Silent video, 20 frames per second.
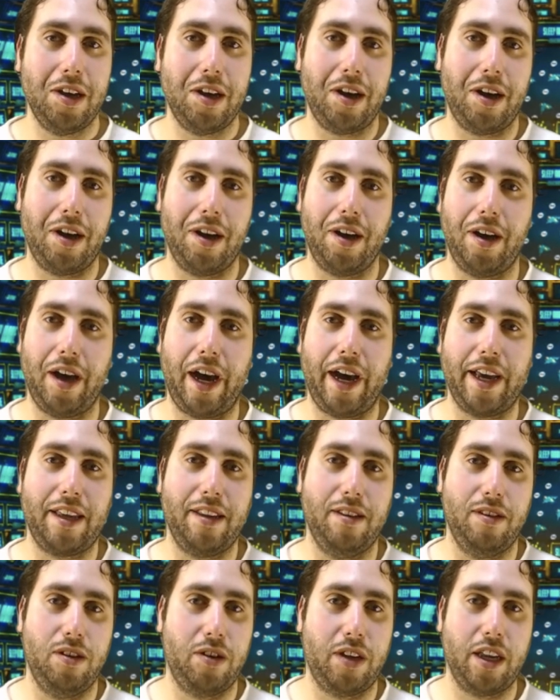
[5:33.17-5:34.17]
Uh, I
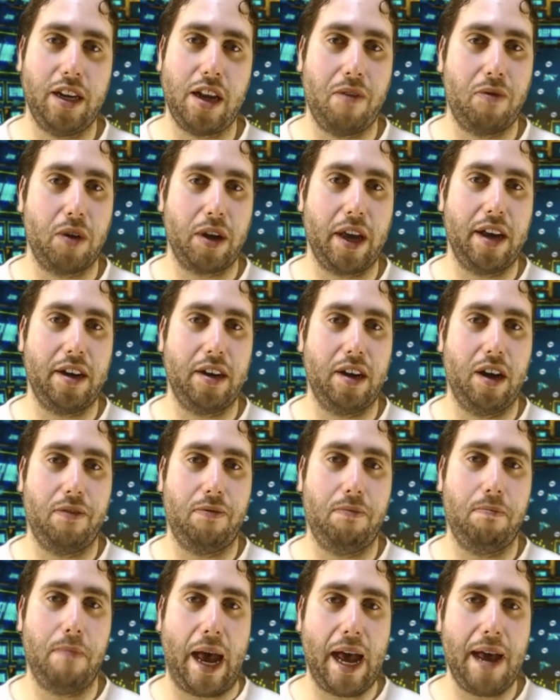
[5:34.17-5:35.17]
you can never get
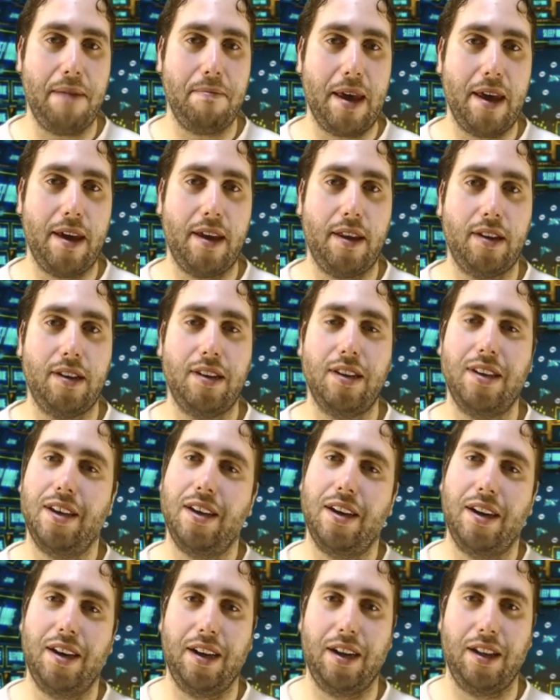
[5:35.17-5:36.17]
enough Batman,
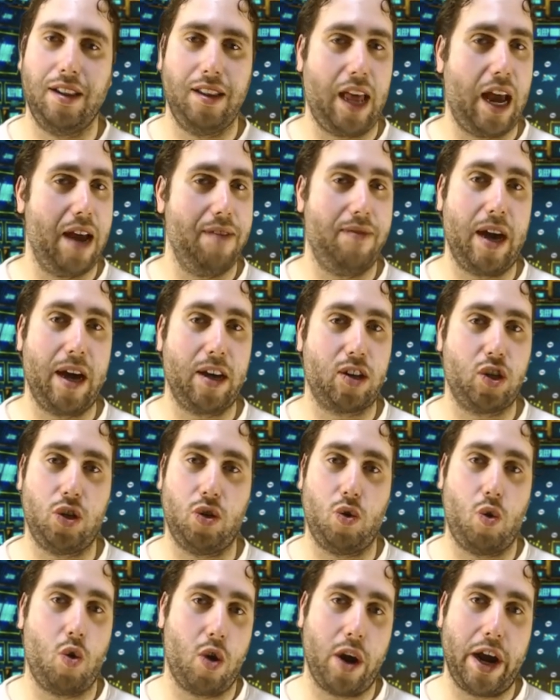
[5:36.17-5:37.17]
uh, live action
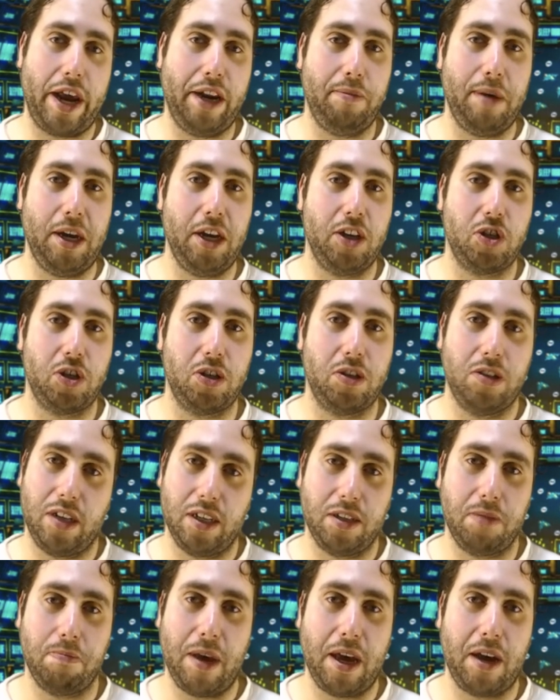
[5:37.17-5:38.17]
or animation
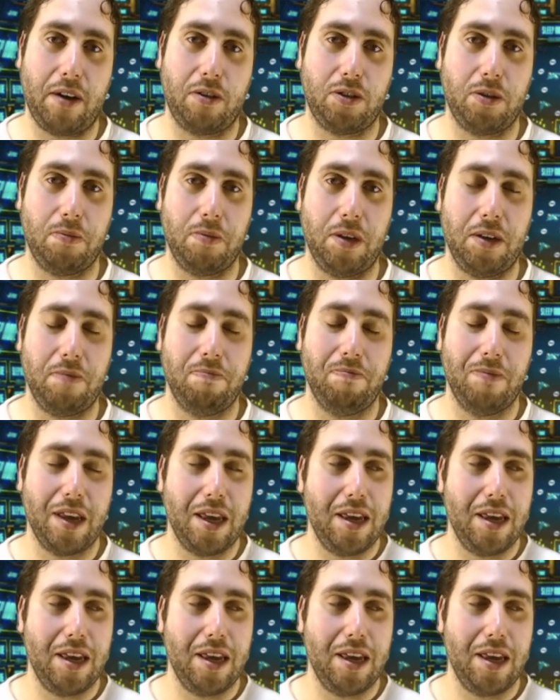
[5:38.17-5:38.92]
doesn't matter to me.